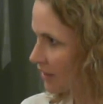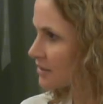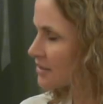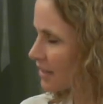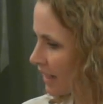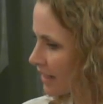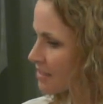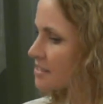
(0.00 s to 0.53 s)

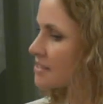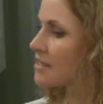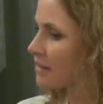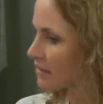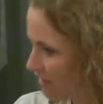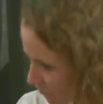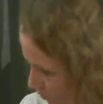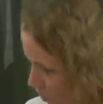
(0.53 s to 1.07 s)
until I can see
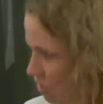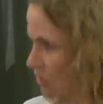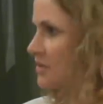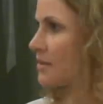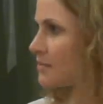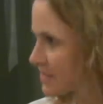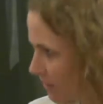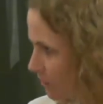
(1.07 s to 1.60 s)
that they've produced
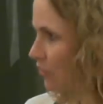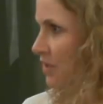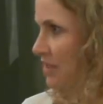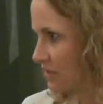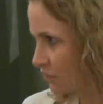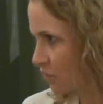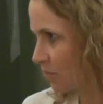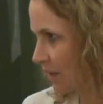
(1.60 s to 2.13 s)
some
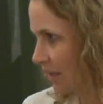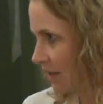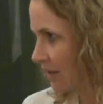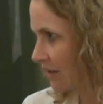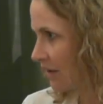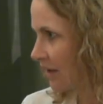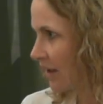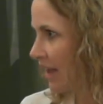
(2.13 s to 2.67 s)
summaries for me.
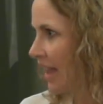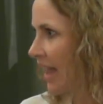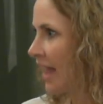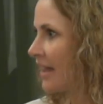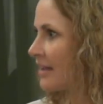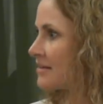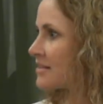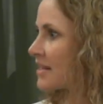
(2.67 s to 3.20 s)

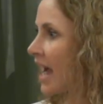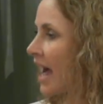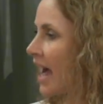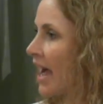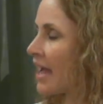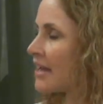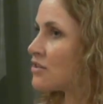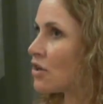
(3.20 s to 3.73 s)
And
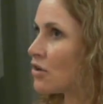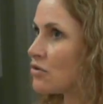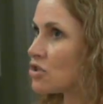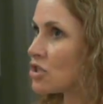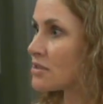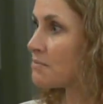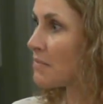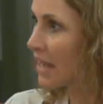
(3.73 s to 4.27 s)
I don't
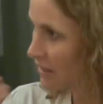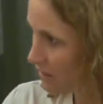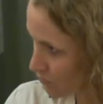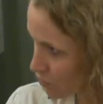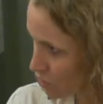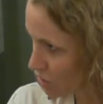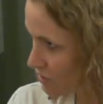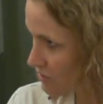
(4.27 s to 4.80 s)
just make them
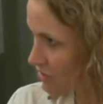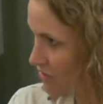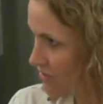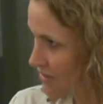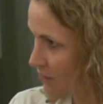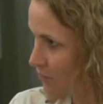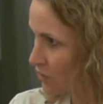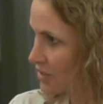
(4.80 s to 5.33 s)
produce those
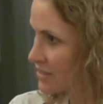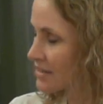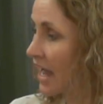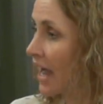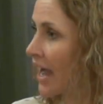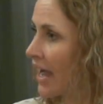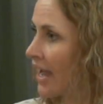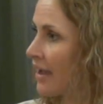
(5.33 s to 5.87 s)
summaries,
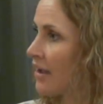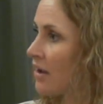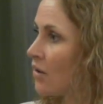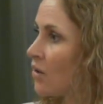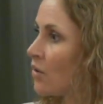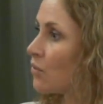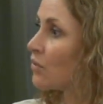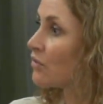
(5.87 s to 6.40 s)
I
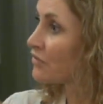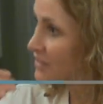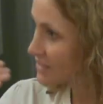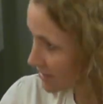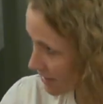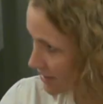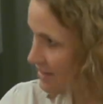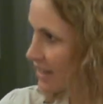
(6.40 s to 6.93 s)
will
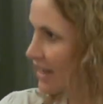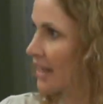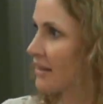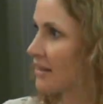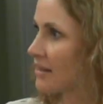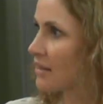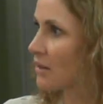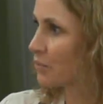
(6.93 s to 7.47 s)
facilitate
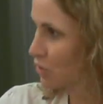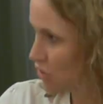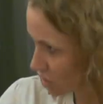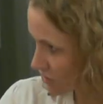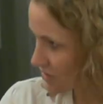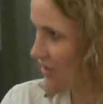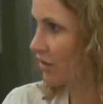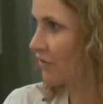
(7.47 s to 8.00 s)
the
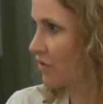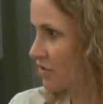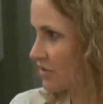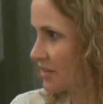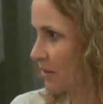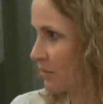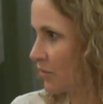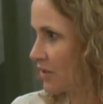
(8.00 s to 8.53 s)
producing of those
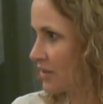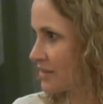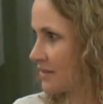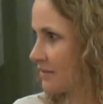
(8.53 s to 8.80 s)
summaries.